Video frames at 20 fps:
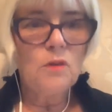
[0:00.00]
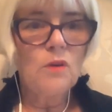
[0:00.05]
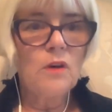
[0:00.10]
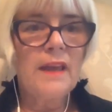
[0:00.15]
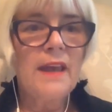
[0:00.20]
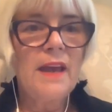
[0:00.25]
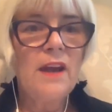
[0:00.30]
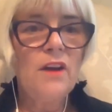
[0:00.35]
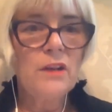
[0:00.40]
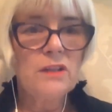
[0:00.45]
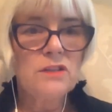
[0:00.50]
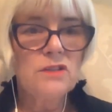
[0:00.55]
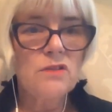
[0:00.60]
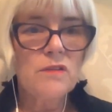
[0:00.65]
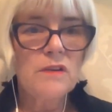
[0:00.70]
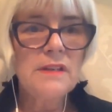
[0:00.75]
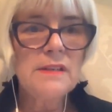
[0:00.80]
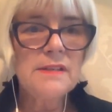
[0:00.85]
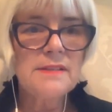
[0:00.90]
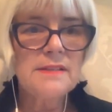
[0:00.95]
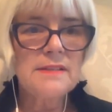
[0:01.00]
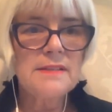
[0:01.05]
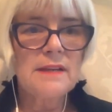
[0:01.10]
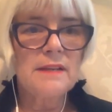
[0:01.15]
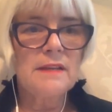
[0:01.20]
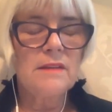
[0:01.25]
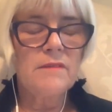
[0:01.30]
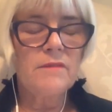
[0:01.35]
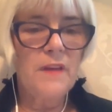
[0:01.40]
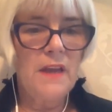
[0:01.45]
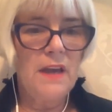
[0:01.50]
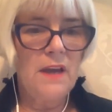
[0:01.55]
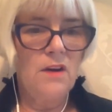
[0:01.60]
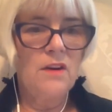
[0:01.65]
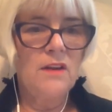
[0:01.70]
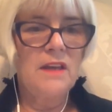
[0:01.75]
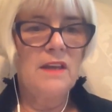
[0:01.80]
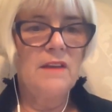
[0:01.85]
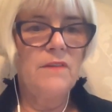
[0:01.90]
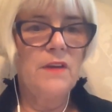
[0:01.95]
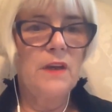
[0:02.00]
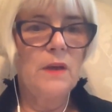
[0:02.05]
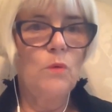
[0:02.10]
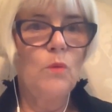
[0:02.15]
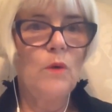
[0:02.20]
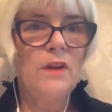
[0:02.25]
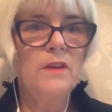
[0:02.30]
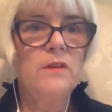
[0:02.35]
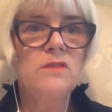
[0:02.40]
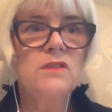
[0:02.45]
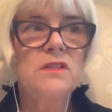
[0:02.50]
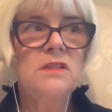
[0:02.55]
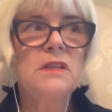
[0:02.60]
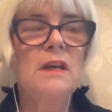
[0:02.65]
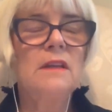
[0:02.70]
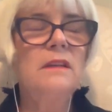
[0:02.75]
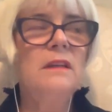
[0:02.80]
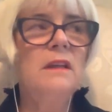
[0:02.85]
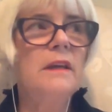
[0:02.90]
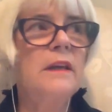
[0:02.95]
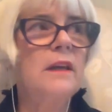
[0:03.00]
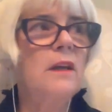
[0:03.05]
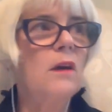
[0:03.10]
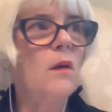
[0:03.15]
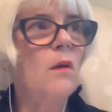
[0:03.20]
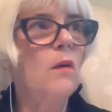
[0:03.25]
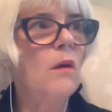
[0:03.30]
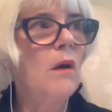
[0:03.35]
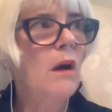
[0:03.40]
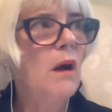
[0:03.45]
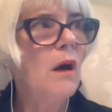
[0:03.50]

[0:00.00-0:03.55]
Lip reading: or characteristic of caregiving where you suddenly go,